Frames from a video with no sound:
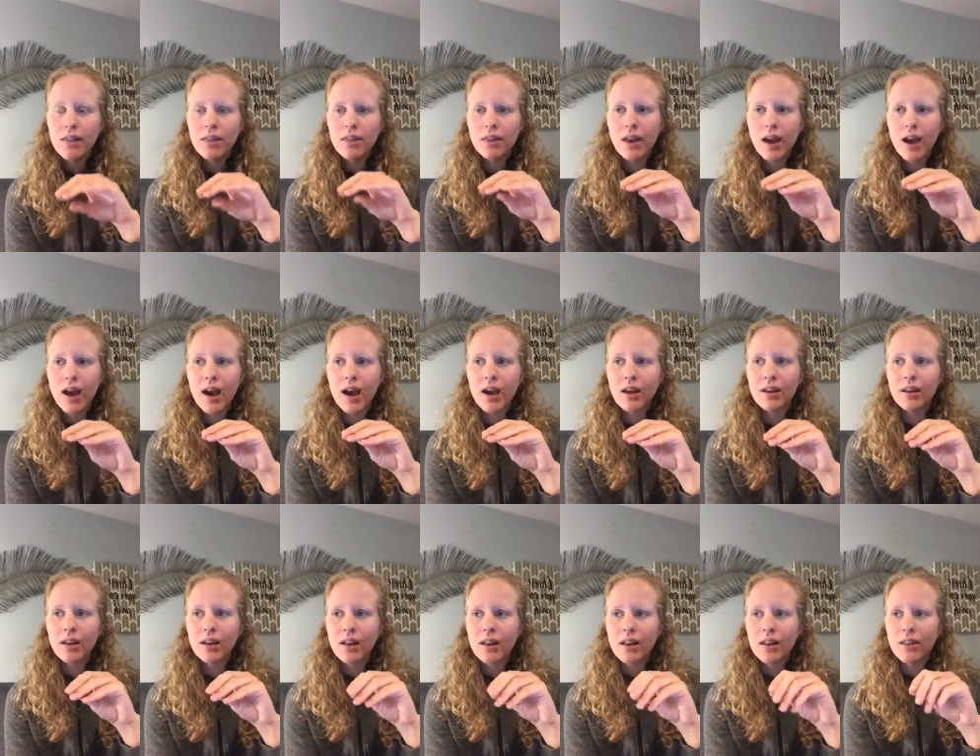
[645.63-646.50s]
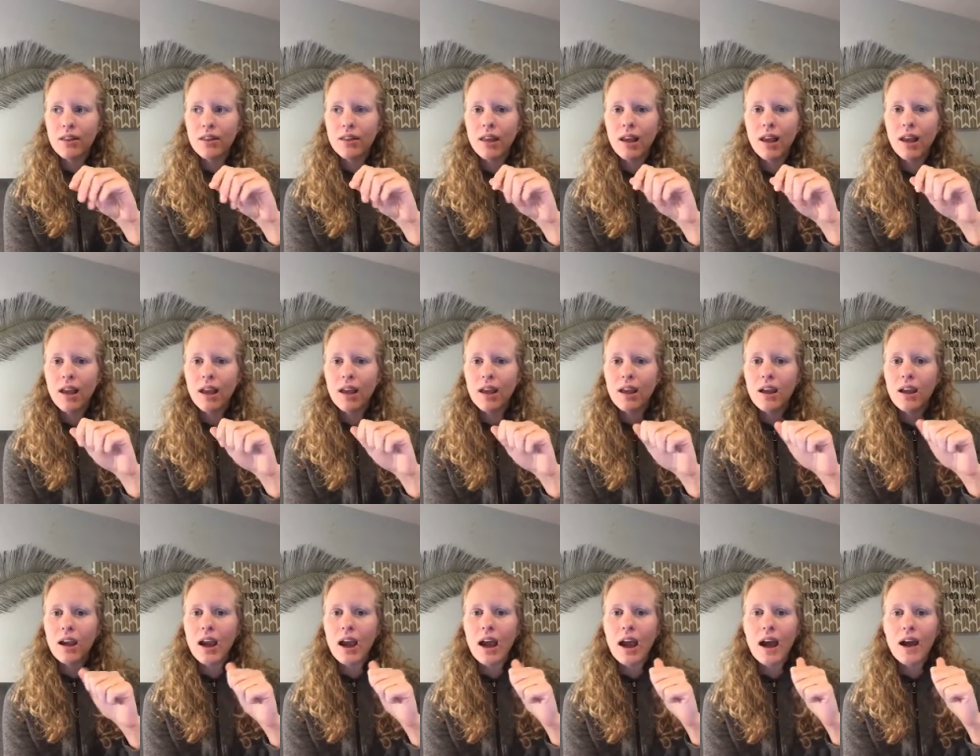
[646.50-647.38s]
that they
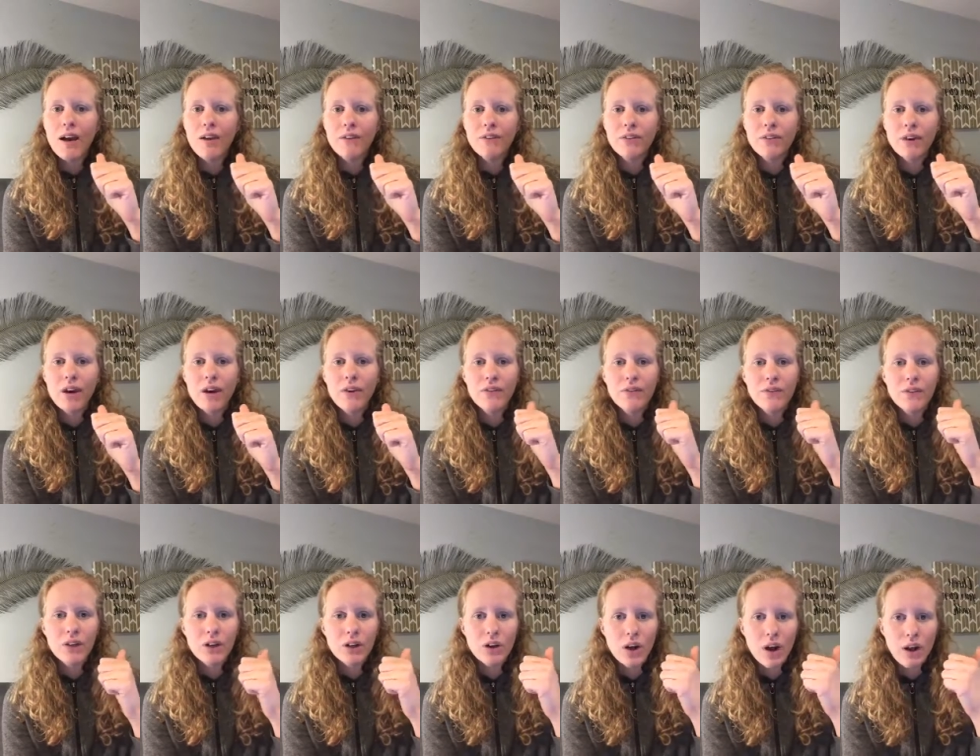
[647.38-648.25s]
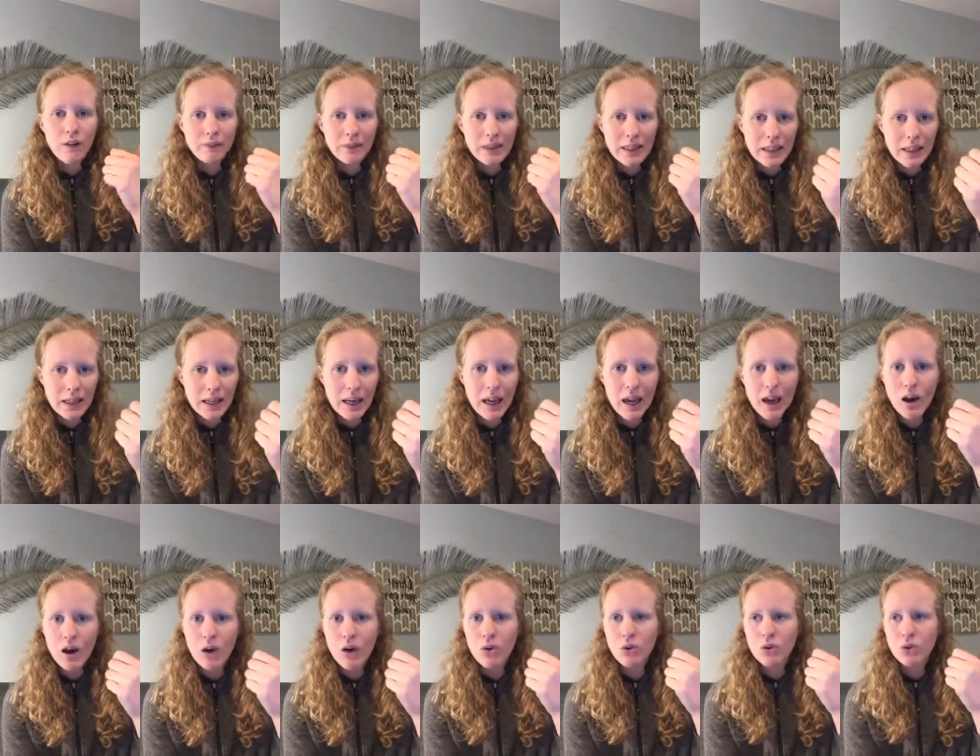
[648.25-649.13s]
have a fear of eating
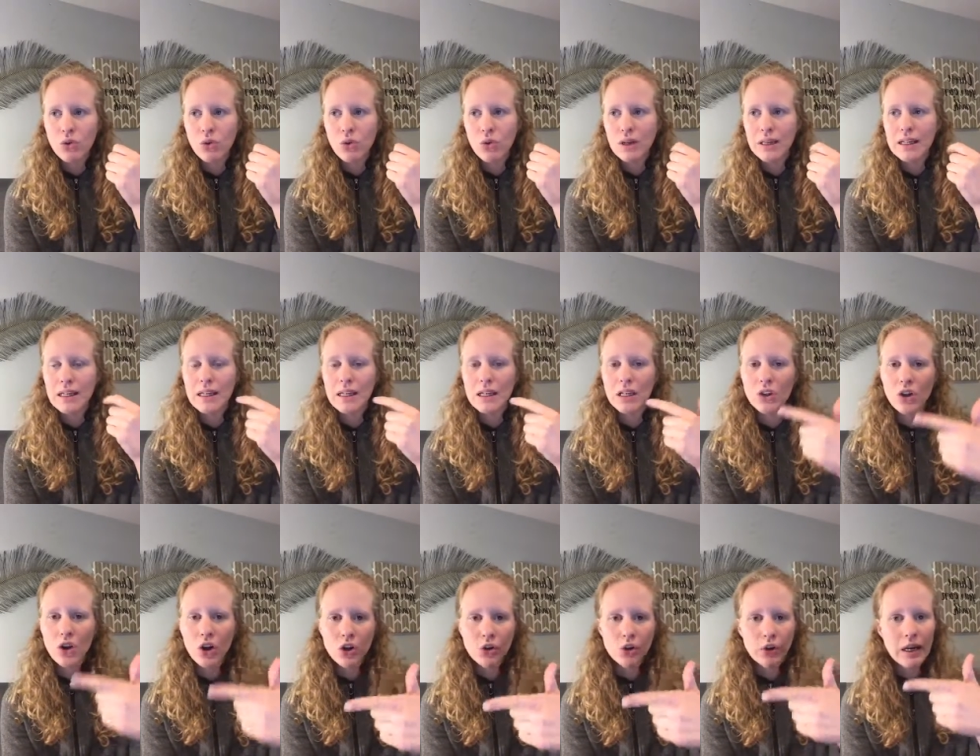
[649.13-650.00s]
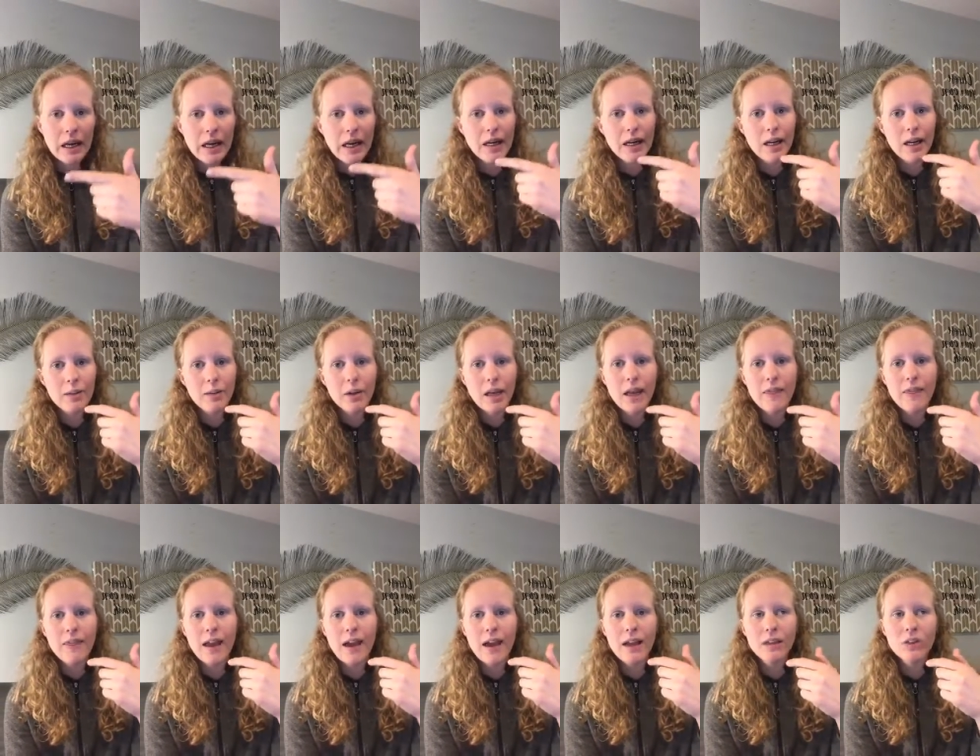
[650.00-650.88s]
out or eating non-organic, and
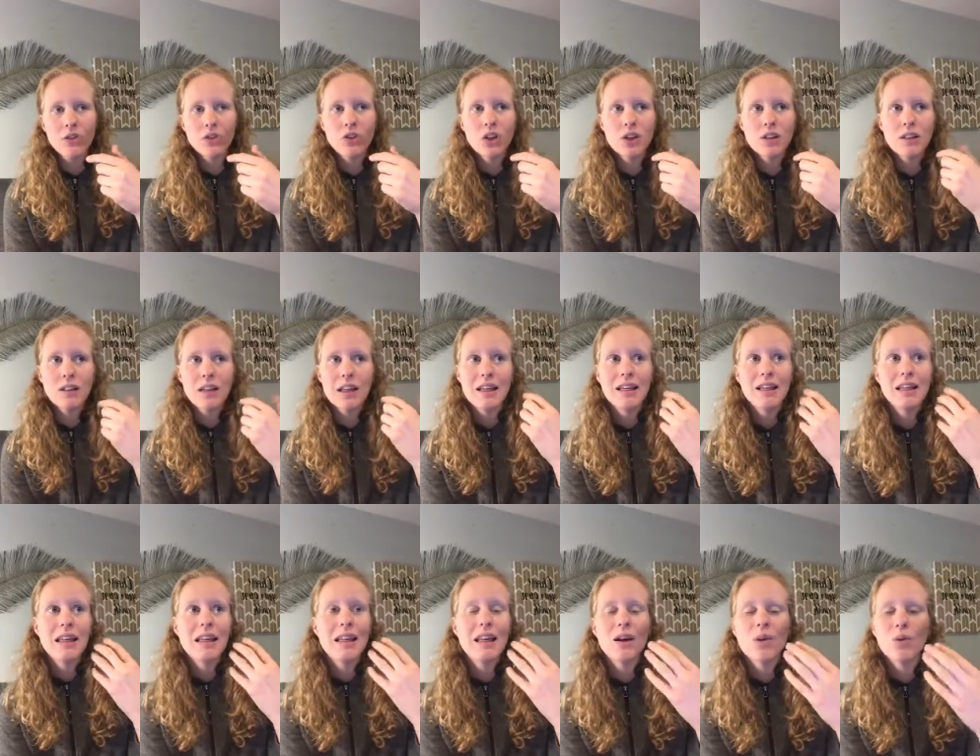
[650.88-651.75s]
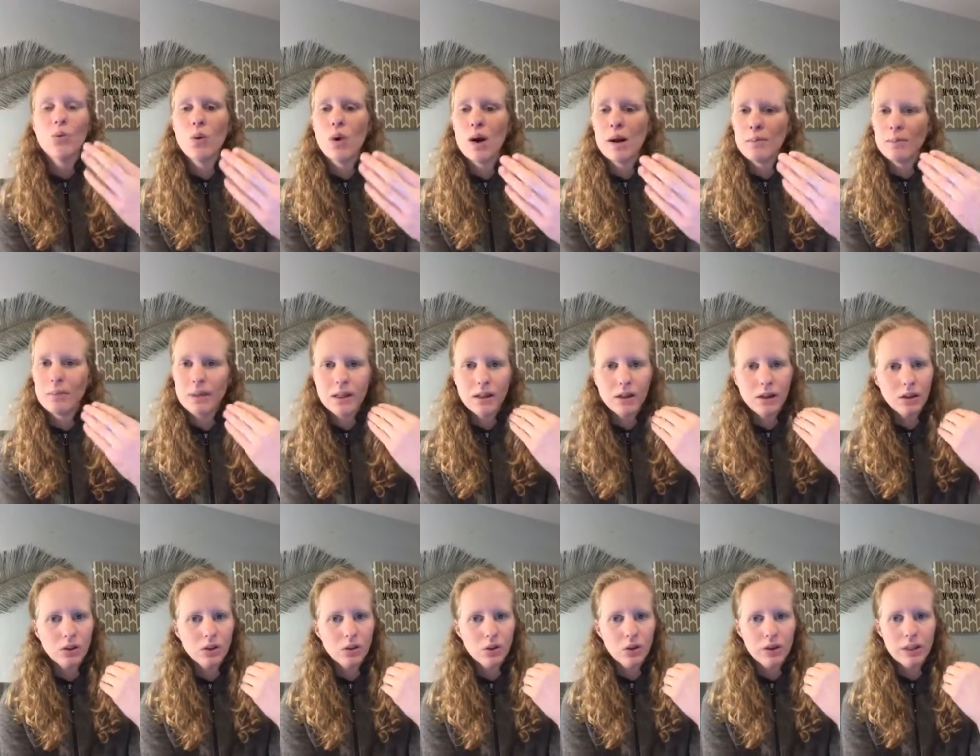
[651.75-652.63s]
that just in eating one
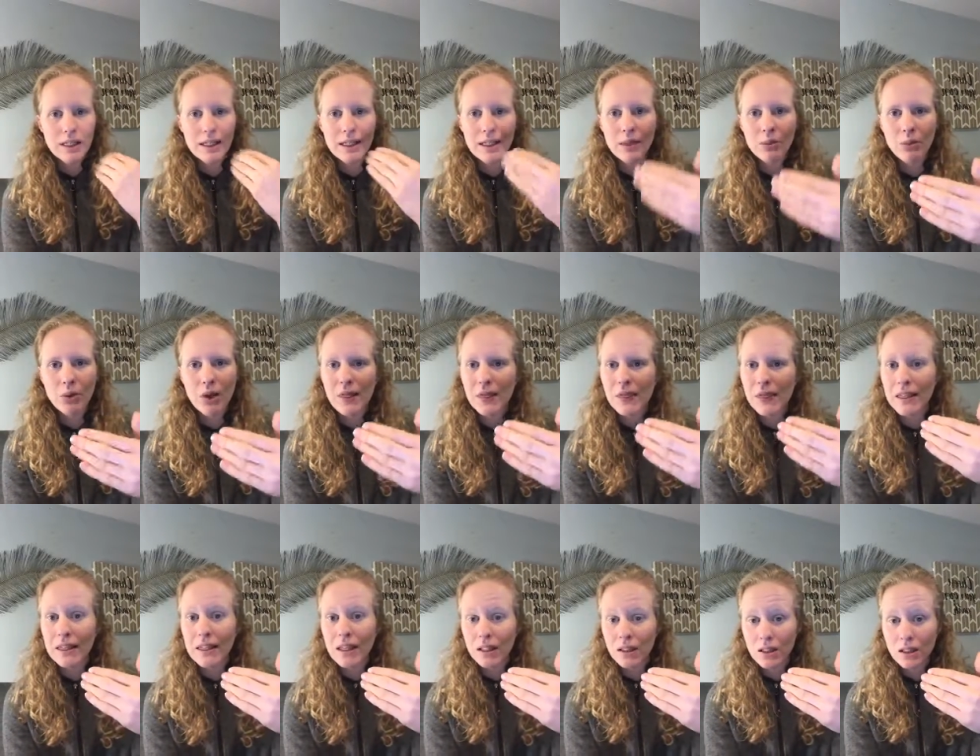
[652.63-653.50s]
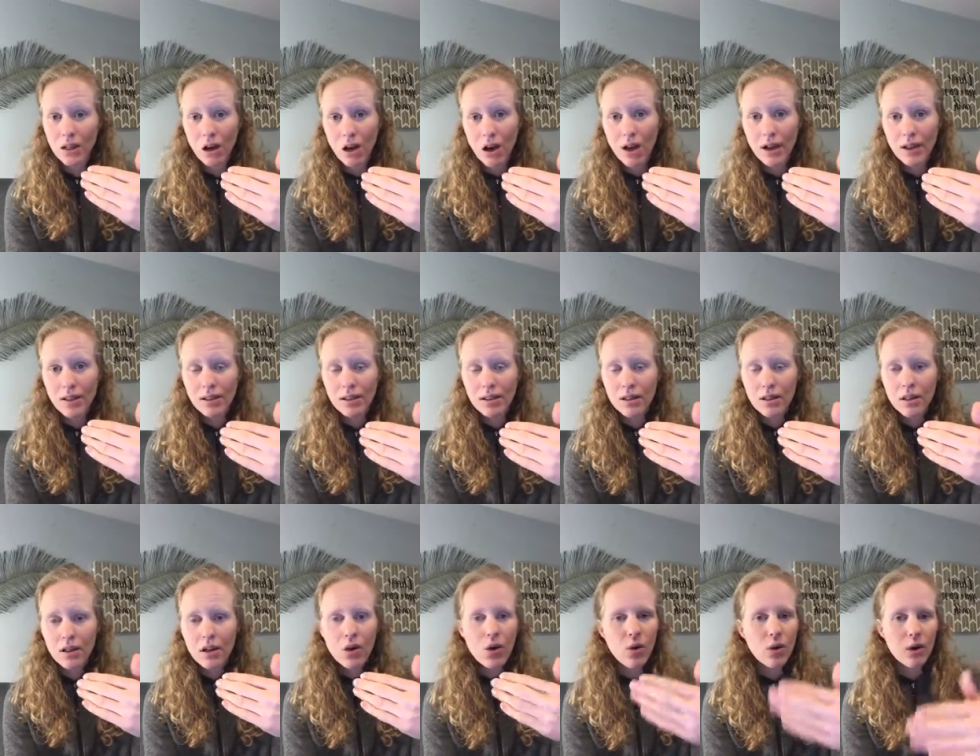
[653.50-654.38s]
meal or eating one thing that's not
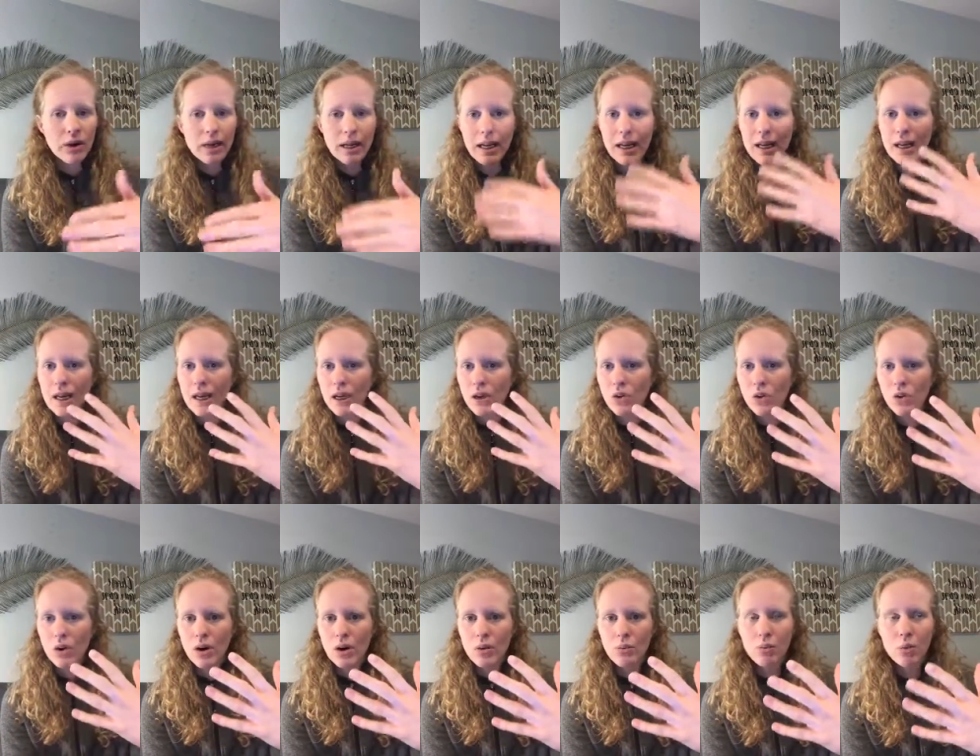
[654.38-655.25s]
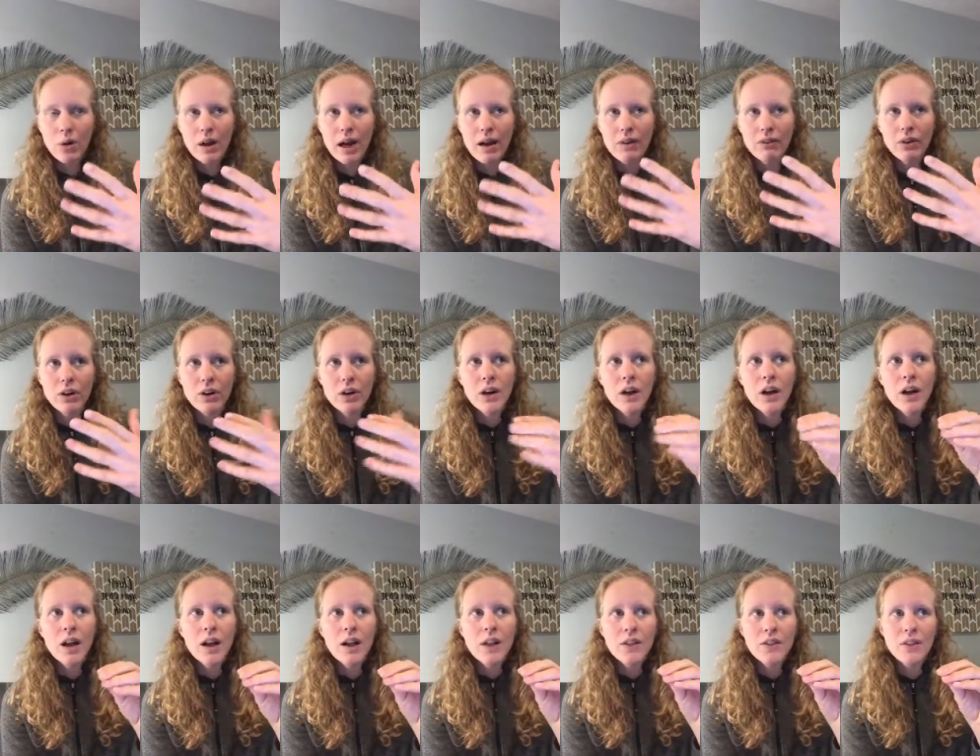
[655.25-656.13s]
organic or whatever,
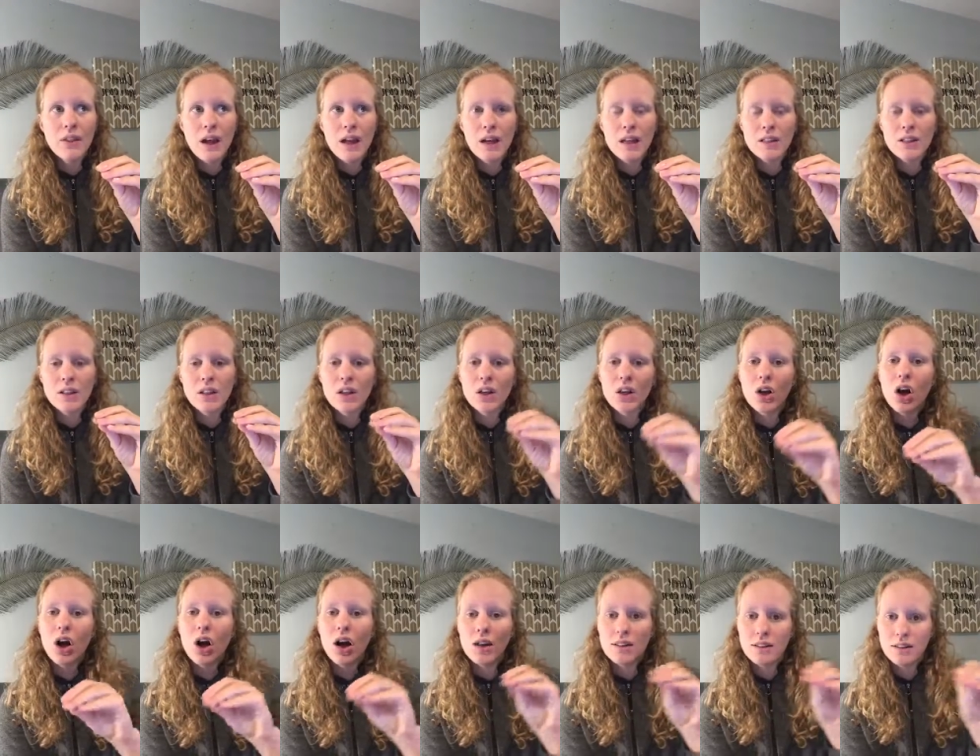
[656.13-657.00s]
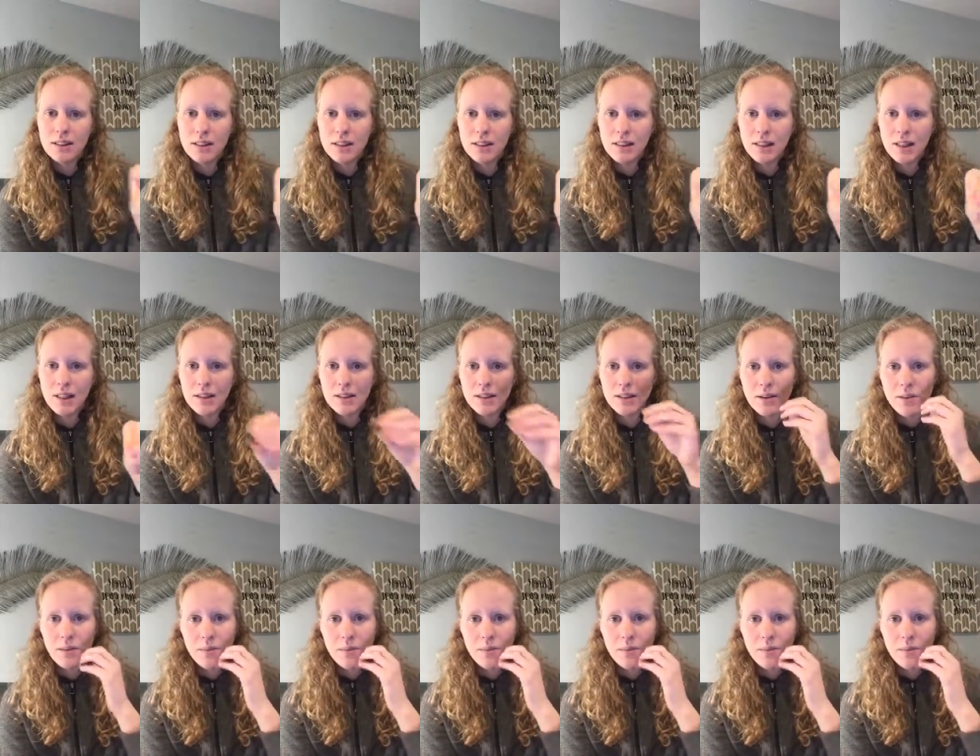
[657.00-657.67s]
that it's going to cause disease.